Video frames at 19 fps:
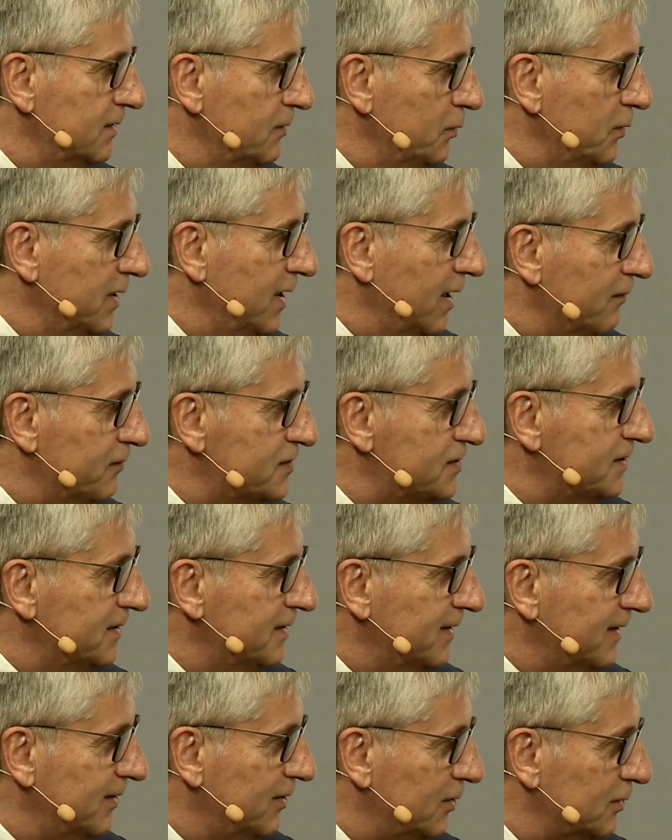we have seen
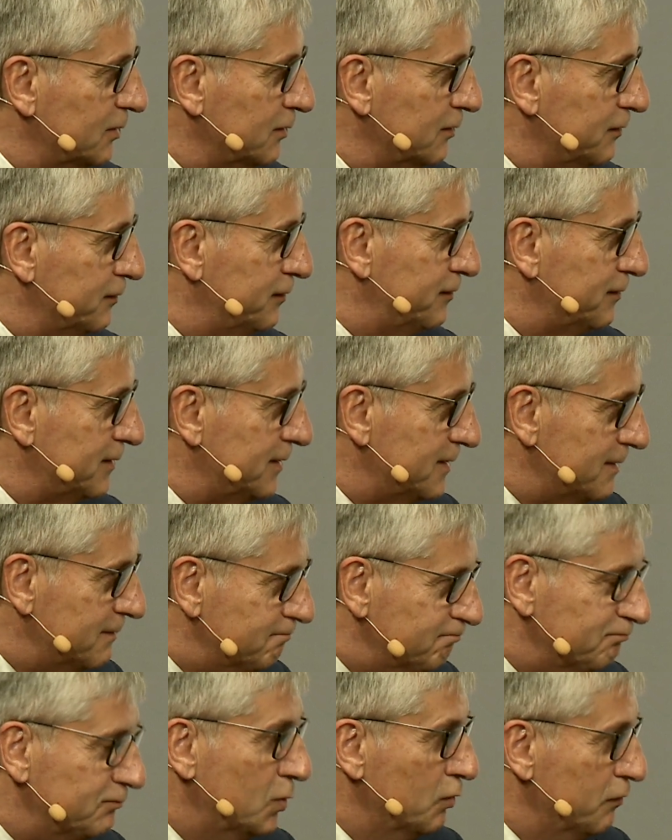a lot of
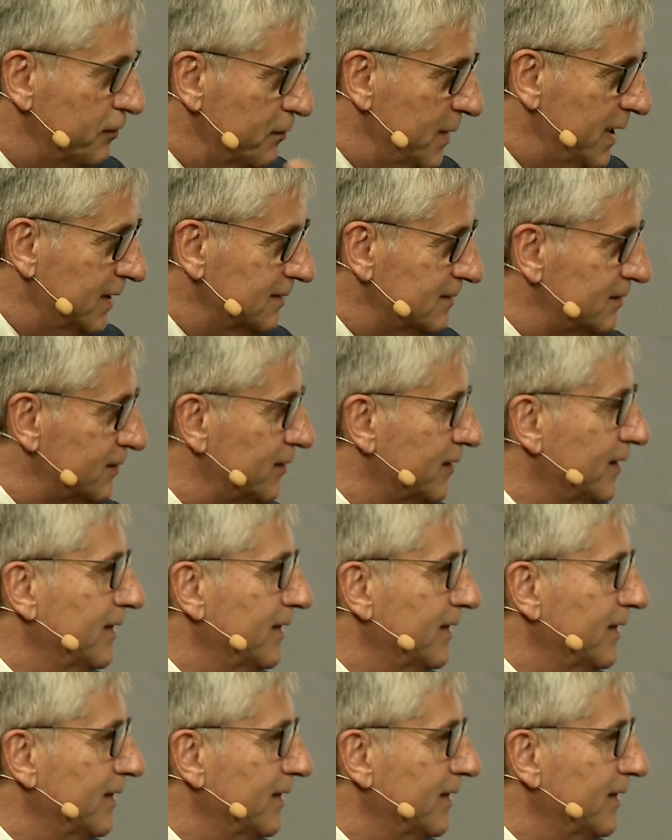movement.